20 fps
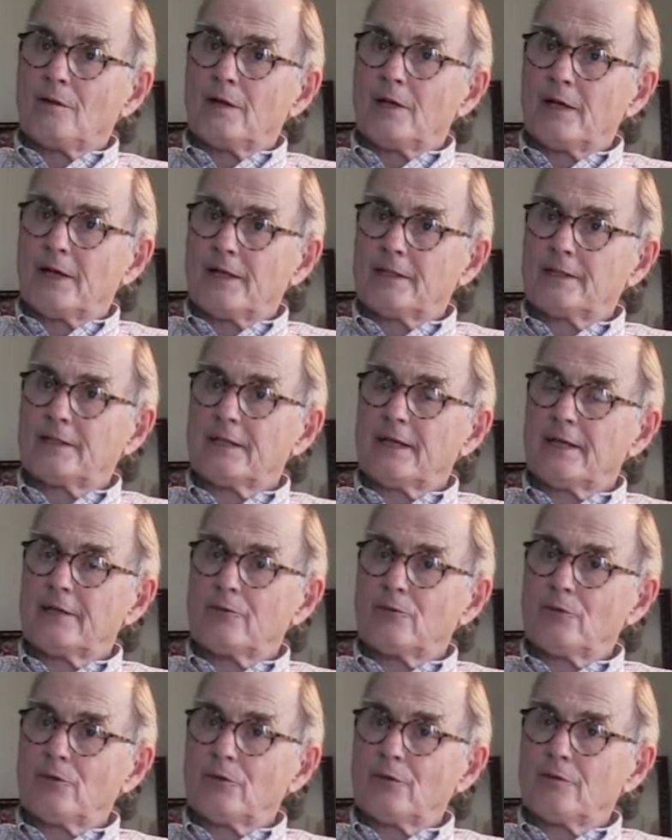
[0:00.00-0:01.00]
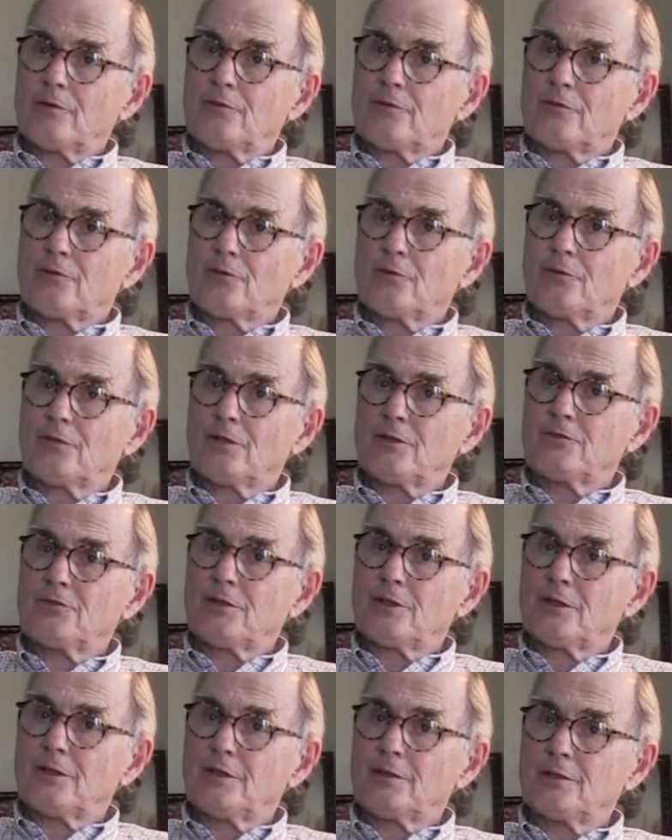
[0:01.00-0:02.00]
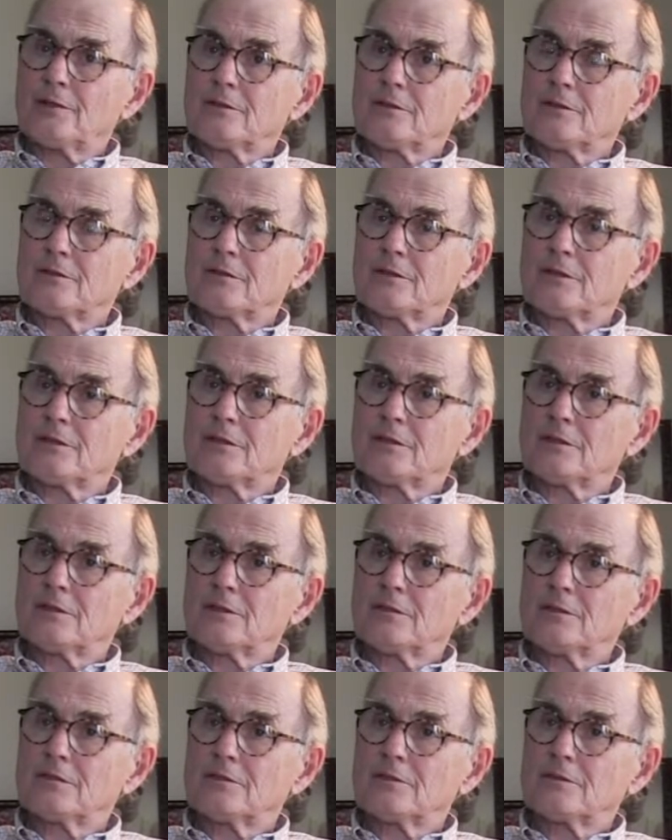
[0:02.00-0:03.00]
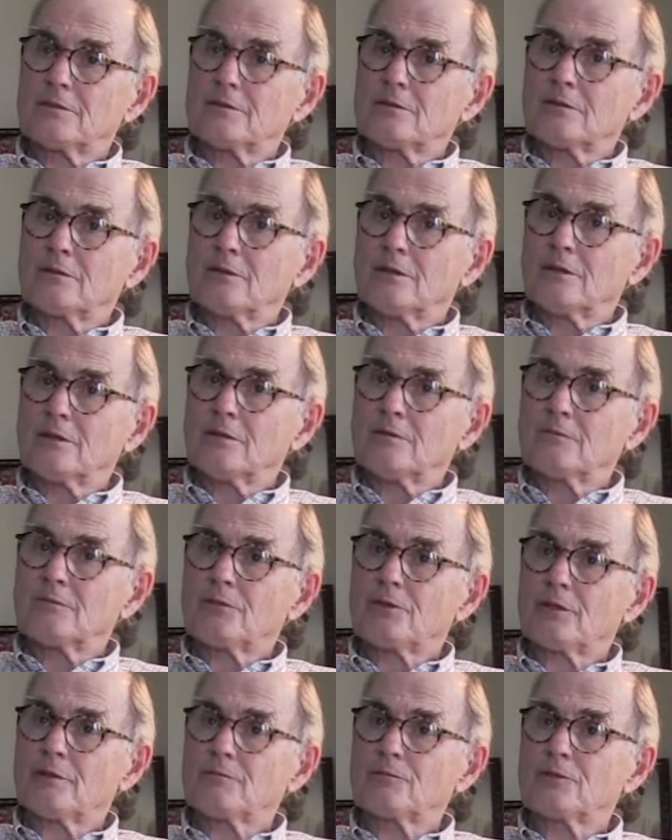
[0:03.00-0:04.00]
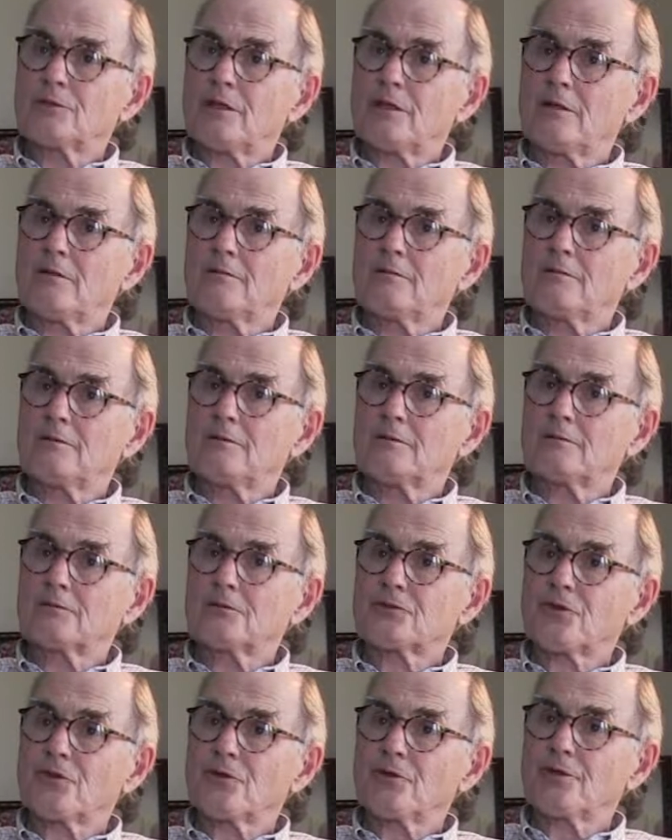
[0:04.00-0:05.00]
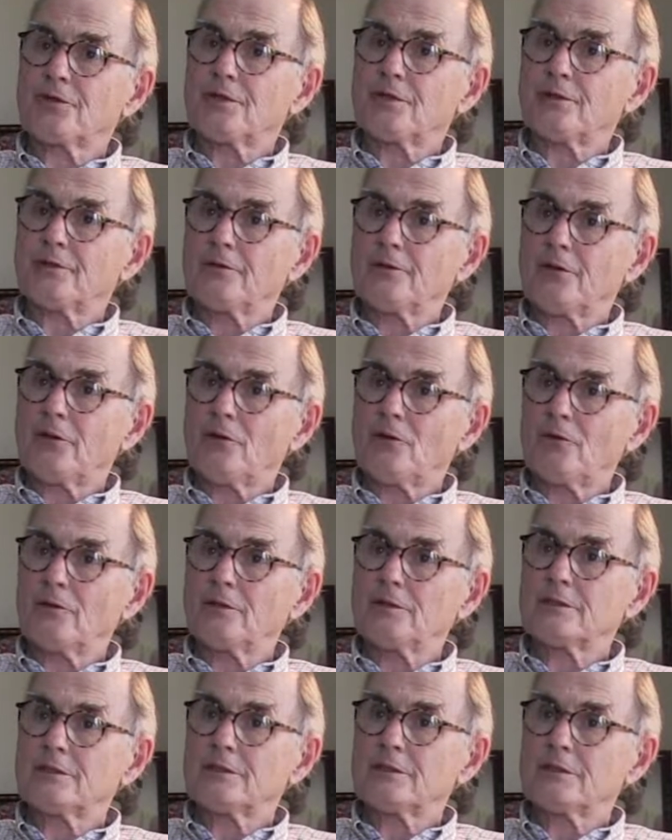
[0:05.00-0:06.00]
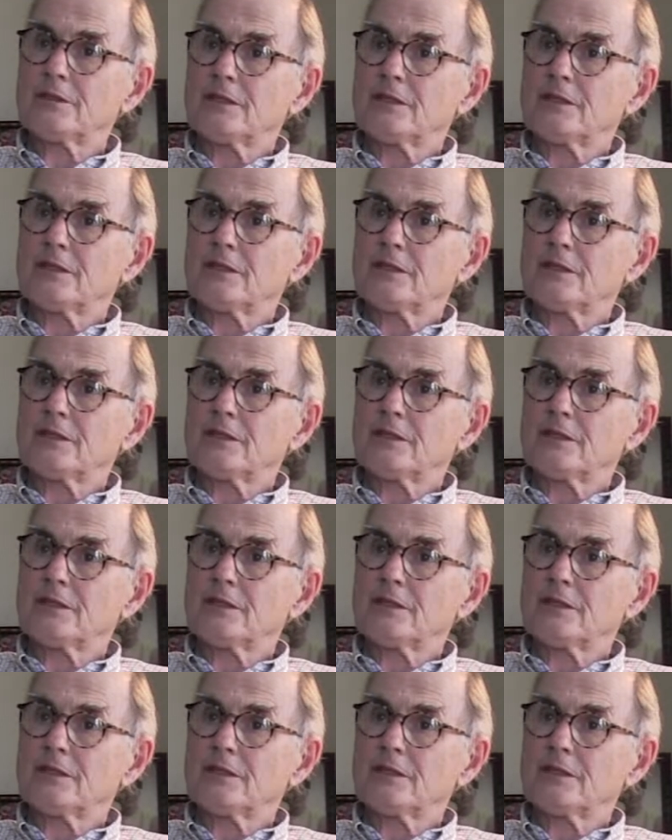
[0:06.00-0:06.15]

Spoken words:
contact with through these years is Tim Sullivan of Sterling, Illinois.